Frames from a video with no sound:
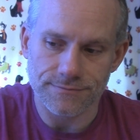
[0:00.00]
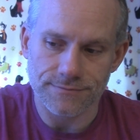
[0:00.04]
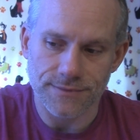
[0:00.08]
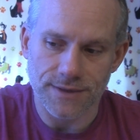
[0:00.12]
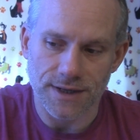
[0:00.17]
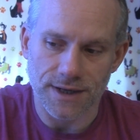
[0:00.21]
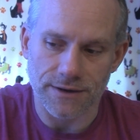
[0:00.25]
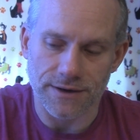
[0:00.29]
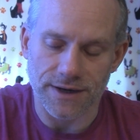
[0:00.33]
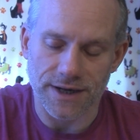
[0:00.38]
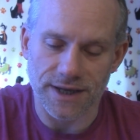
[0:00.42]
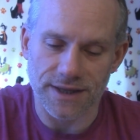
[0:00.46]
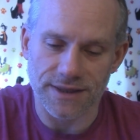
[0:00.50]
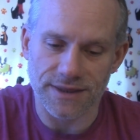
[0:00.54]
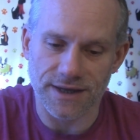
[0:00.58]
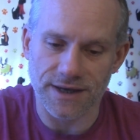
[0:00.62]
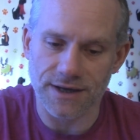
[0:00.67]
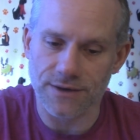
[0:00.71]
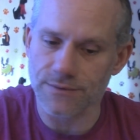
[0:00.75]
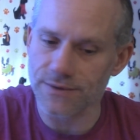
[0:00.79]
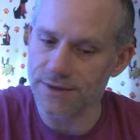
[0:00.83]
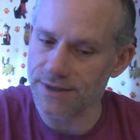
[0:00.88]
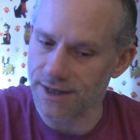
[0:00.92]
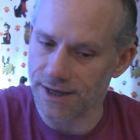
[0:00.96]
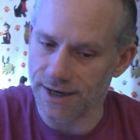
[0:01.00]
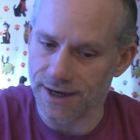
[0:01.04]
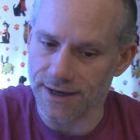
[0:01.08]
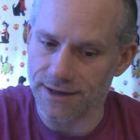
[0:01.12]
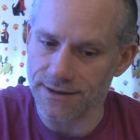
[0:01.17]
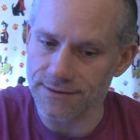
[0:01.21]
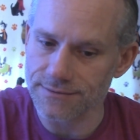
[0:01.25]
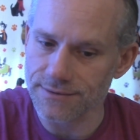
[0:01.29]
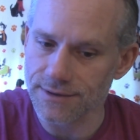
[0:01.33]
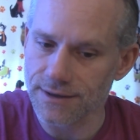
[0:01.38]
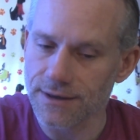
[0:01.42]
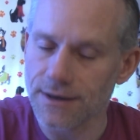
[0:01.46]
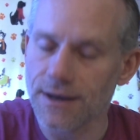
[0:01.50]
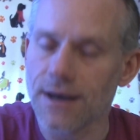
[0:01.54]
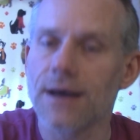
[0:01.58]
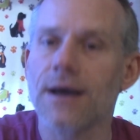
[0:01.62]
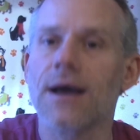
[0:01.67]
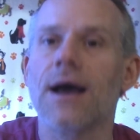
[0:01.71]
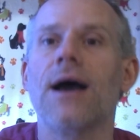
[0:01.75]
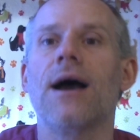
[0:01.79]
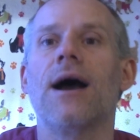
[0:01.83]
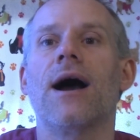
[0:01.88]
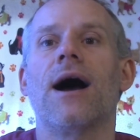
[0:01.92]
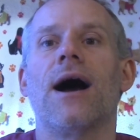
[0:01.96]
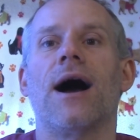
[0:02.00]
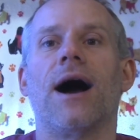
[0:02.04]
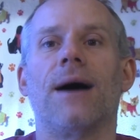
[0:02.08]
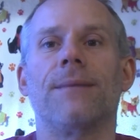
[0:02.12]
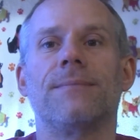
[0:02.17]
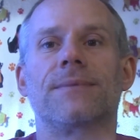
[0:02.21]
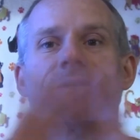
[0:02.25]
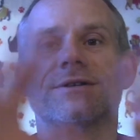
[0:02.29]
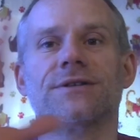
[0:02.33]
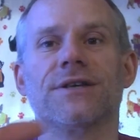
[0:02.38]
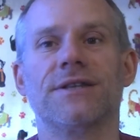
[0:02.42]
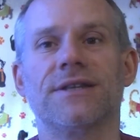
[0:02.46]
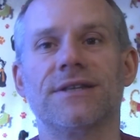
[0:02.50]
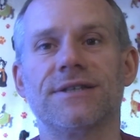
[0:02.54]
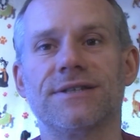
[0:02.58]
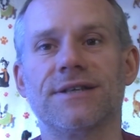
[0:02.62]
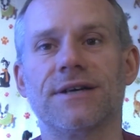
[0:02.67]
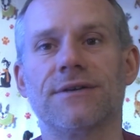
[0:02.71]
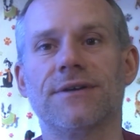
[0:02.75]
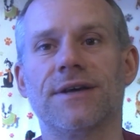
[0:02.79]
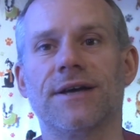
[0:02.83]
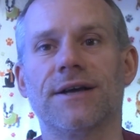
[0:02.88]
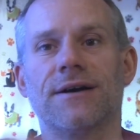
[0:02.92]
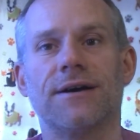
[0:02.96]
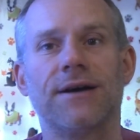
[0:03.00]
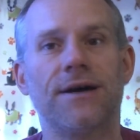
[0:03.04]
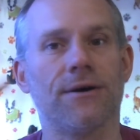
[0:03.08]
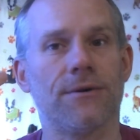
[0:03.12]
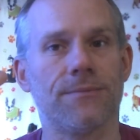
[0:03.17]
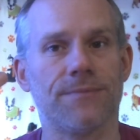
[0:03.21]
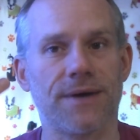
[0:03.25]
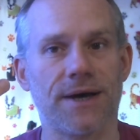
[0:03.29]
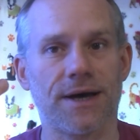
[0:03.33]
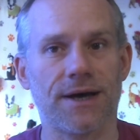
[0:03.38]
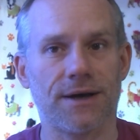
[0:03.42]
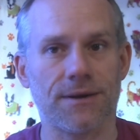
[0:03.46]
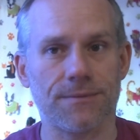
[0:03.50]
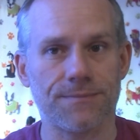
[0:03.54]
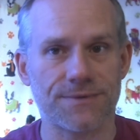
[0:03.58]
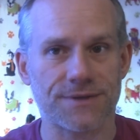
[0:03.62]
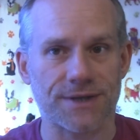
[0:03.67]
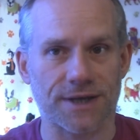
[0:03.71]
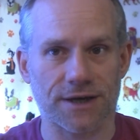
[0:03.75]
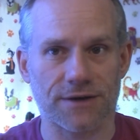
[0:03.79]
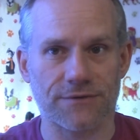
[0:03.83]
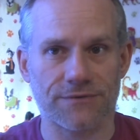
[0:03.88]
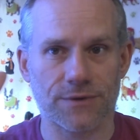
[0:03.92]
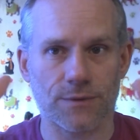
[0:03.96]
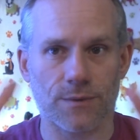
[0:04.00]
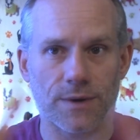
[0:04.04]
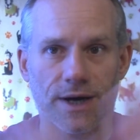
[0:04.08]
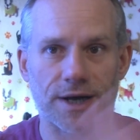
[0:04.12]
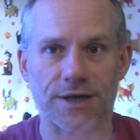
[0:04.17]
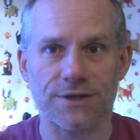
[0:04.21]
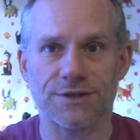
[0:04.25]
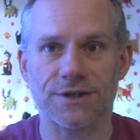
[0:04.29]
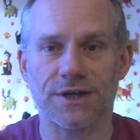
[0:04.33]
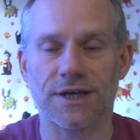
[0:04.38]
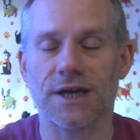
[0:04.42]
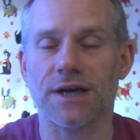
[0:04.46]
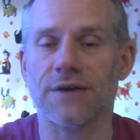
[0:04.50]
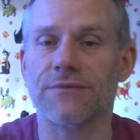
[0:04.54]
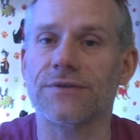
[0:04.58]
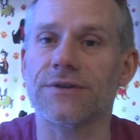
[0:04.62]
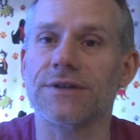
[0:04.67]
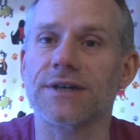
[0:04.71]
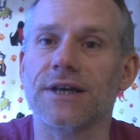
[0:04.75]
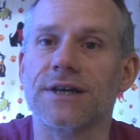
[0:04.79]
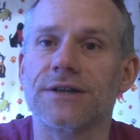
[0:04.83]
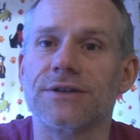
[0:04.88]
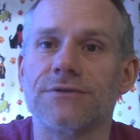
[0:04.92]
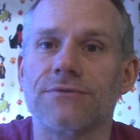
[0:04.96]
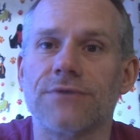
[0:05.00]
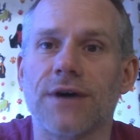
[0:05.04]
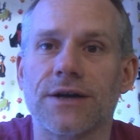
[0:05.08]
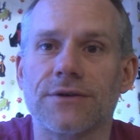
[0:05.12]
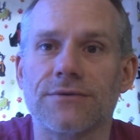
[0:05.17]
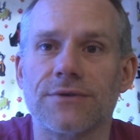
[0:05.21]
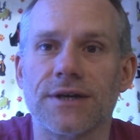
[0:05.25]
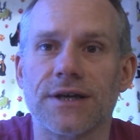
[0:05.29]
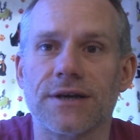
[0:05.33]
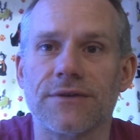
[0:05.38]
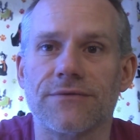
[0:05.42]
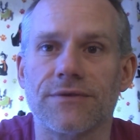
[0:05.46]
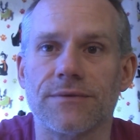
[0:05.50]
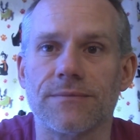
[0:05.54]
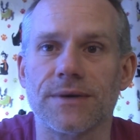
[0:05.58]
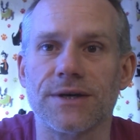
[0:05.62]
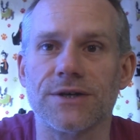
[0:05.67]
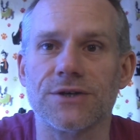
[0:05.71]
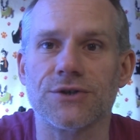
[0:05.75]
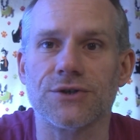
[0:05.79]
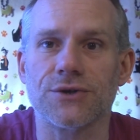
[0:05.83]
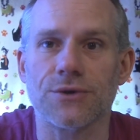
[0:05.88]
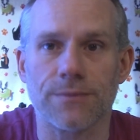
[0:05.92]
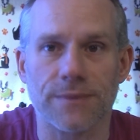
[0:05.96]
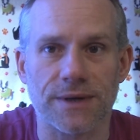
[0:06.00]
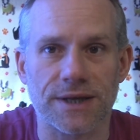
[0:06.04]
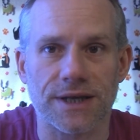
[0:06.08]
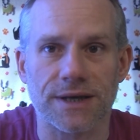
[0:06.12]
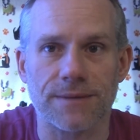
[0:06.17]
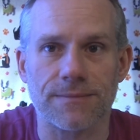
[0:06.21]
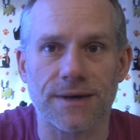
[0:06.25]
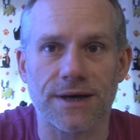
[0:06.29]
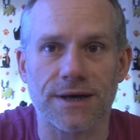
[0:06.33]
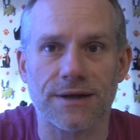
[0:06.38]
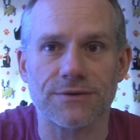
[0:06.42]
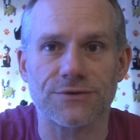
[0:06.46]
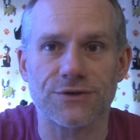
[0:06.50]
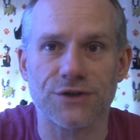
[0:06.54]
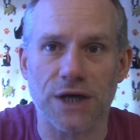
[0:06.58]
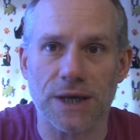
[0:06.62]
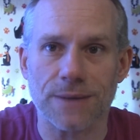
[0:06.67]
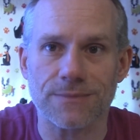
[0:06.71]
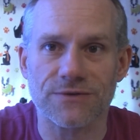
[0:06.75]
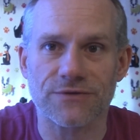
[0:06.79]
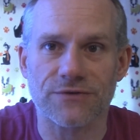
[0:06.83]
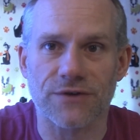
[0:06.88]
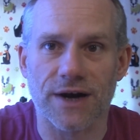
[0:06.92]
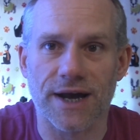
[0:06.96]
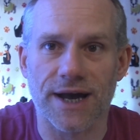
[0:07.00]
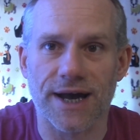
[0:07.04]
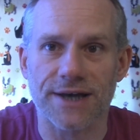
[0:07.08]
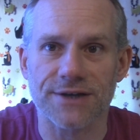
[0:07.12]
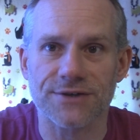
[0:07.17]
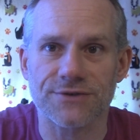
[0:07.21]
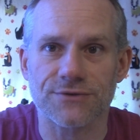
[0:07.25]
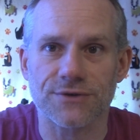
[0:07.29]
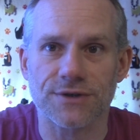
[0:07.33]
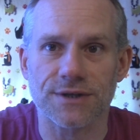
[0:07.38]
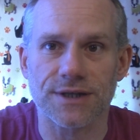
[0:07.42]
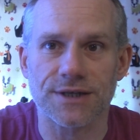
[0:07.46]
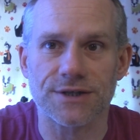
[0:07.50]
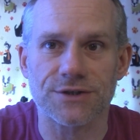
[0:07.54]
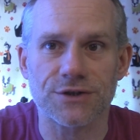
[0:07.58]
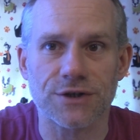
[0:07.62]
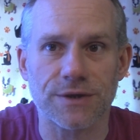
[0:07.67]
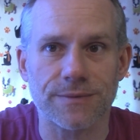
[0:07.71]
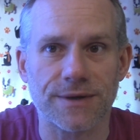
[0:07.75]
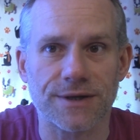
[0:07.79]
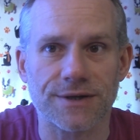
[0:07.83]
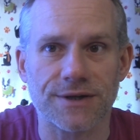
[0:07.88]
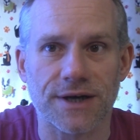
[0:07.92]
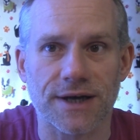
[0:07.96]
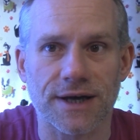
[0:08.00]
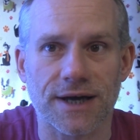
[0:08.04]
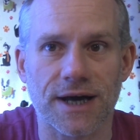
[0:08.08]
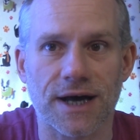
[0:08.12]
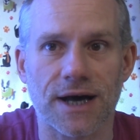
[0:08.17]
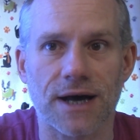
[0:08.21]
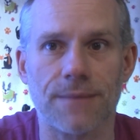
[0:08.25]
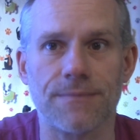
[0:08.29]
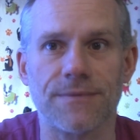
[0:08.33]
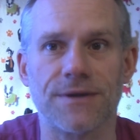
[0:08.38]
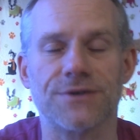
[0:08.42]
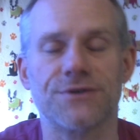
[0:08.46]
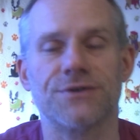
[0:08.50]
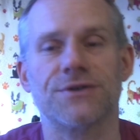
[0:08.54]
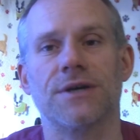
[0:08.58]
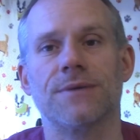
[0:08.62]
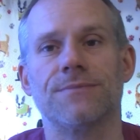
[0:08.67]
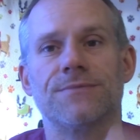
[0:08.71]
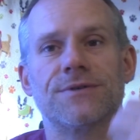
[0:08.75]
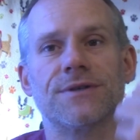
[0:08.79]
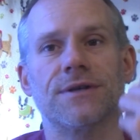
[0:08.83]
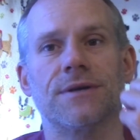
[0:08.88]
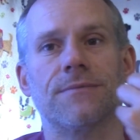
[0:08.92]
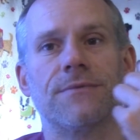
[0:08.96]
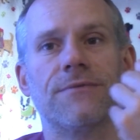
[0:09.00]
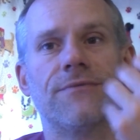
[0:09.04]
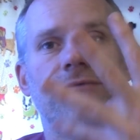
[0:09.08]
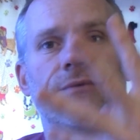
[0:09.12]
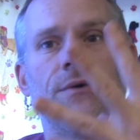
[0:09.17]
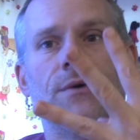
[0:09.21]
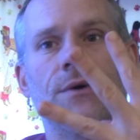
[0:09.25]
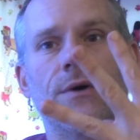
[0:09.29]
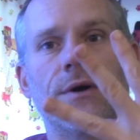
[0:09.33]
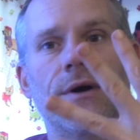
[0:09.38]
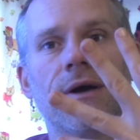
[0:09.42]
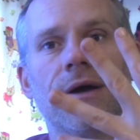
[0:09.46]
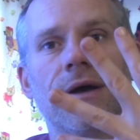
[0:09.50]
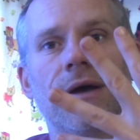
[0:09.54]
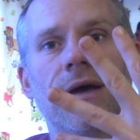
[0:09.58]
All right, I think we're there. I'm going to shut this down here. I hope that helps. Thank you for watching. If you'd like a direct reading from me, shoot me an email, james4astral@gmail.com. That's James the number 4,